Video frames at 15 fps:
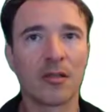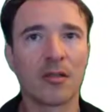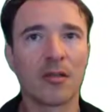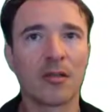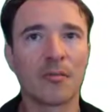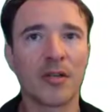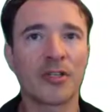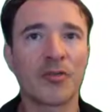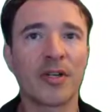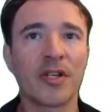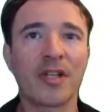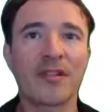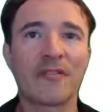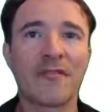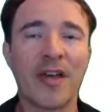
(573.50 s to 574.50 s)
By
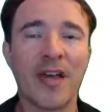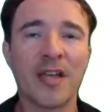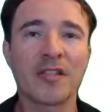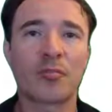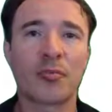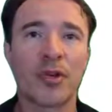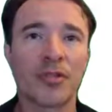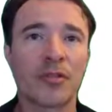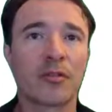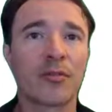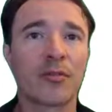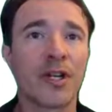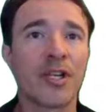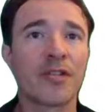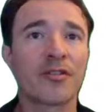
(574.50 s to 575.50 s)
treating the fast pressure
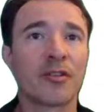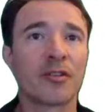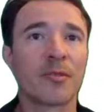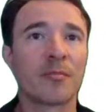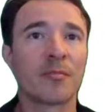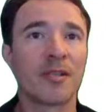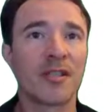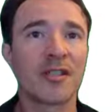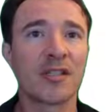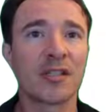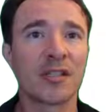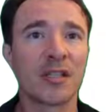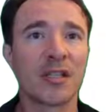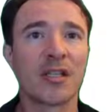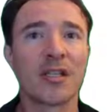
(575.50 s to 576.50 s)
gradient term
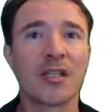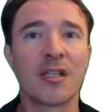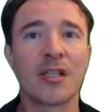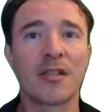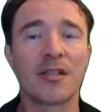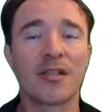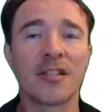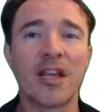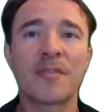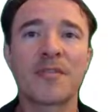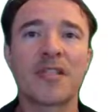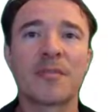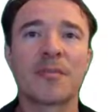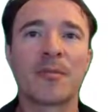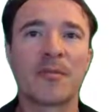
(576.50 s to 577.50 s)
implicitly, the time
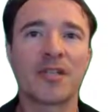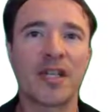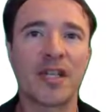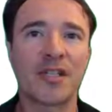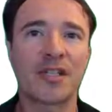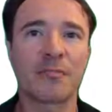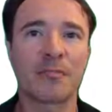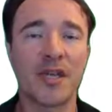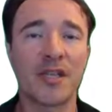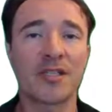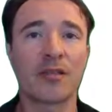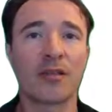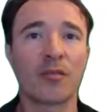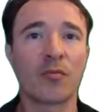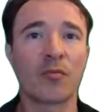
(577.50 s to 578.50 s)
step limitation based
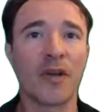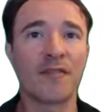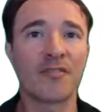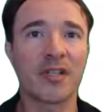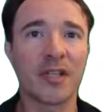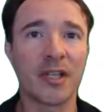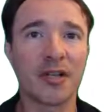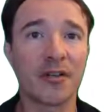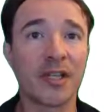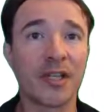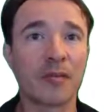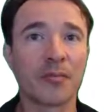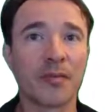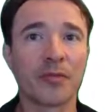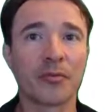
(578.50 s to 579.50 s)
on the wave celerity
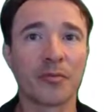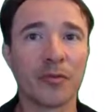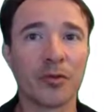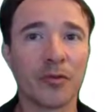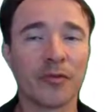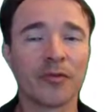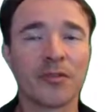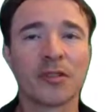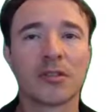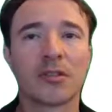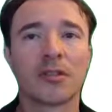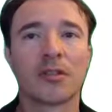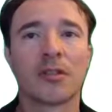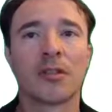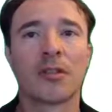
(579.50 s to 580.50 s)
can be removed.
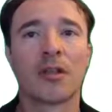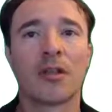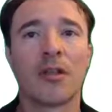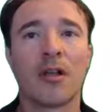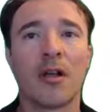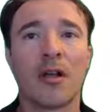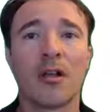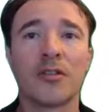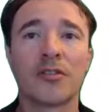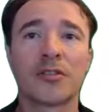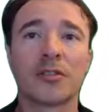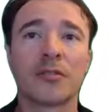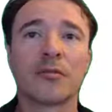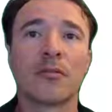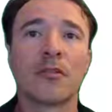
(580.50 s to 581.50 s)

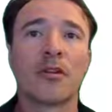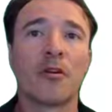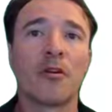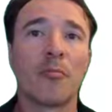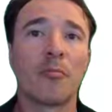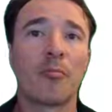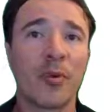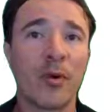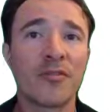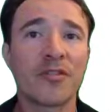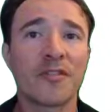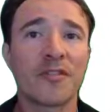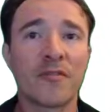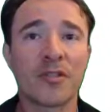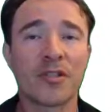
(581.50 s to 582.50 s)
Also, both
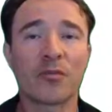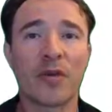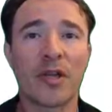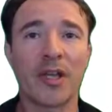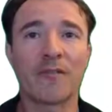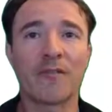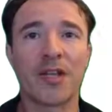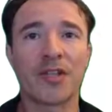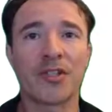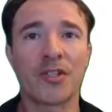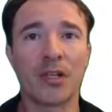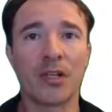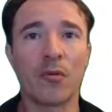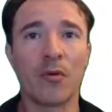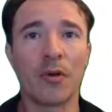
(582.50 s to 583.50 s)
diffusion-wave and
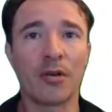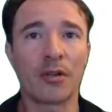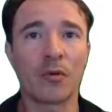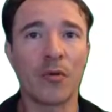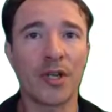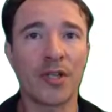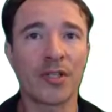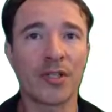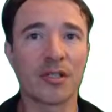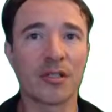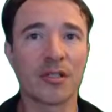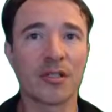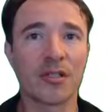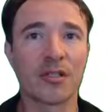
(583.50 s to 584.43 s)
shallow water equations